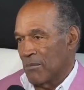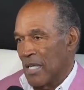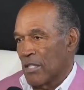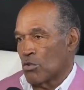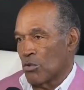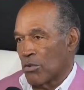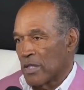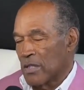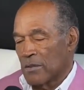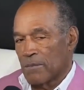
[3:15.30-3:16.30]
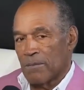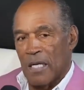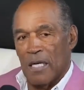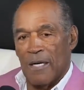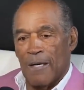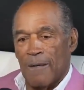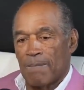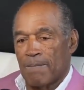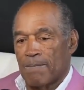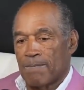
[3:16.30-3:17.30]
for his electrifying playing
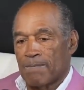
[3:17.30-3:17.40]
style.